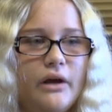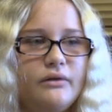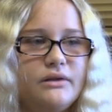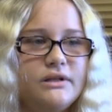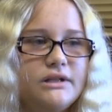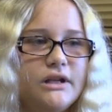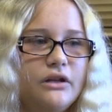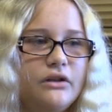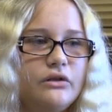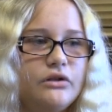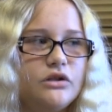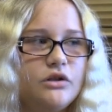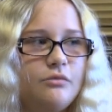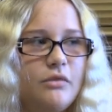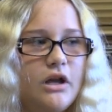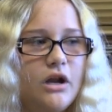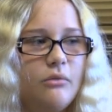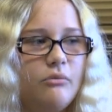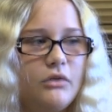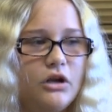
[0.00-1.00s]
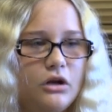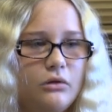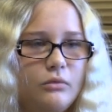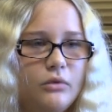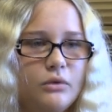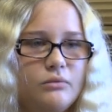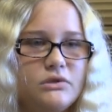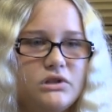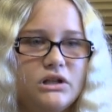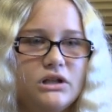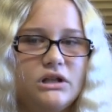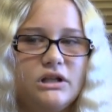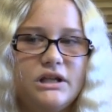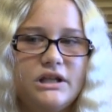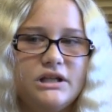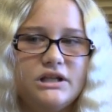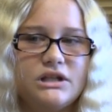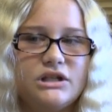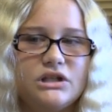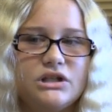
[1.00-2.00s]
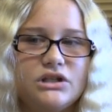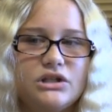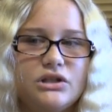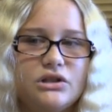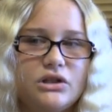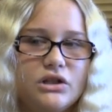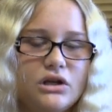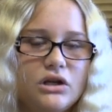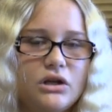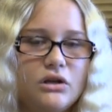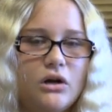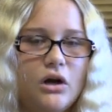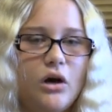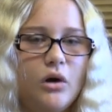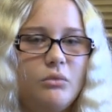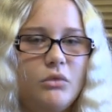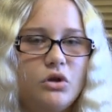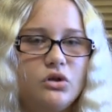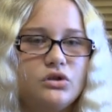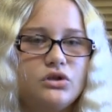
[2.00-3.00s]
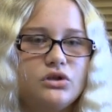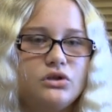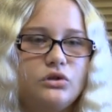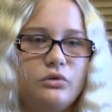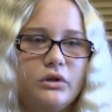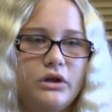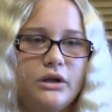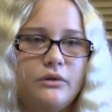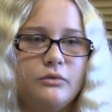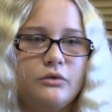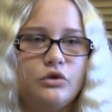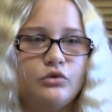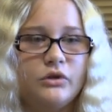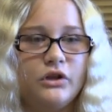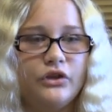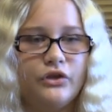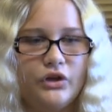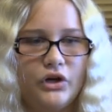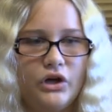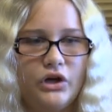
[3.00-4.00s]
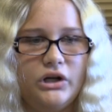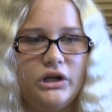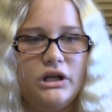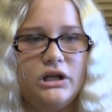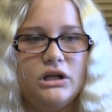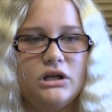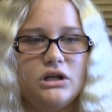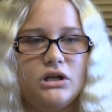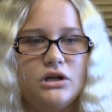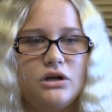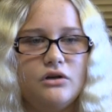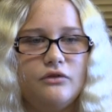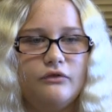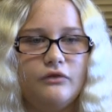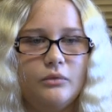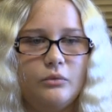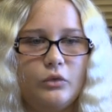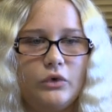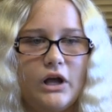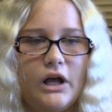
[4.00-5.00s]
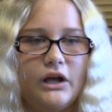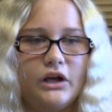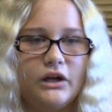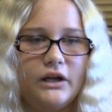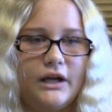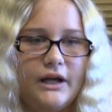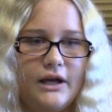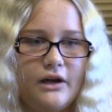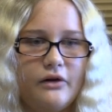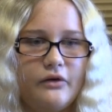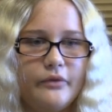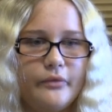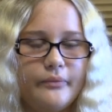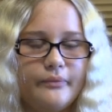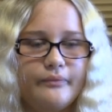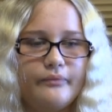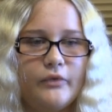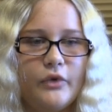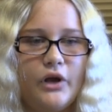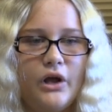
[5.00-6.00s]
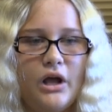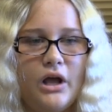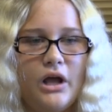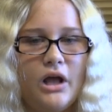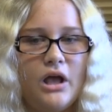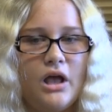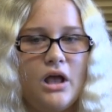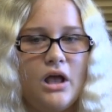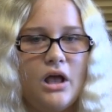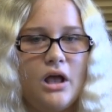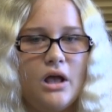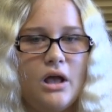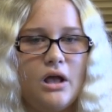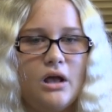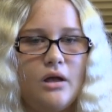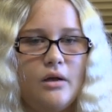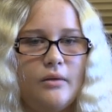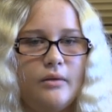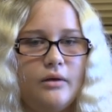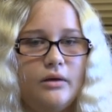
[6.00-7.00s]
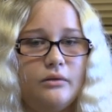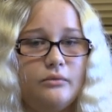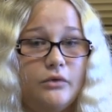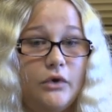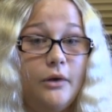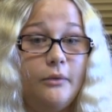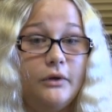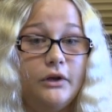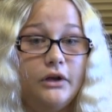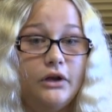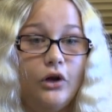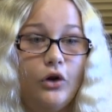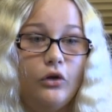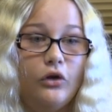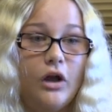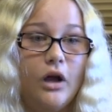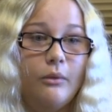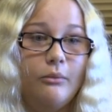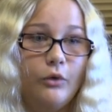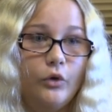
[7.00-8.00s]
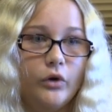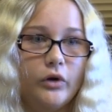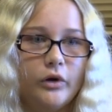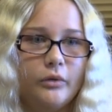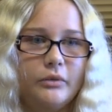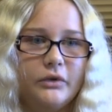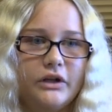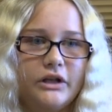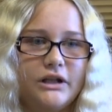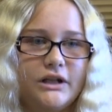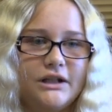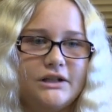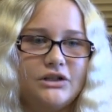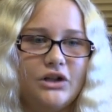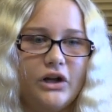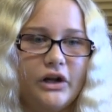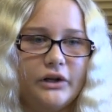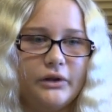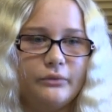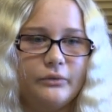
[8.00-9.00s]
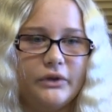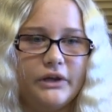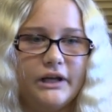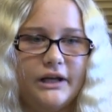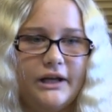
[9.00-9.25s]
I would say there's about a minimum to at least almost 20, between 30 from what I could count. Probably a whole lot more, but that's all I could really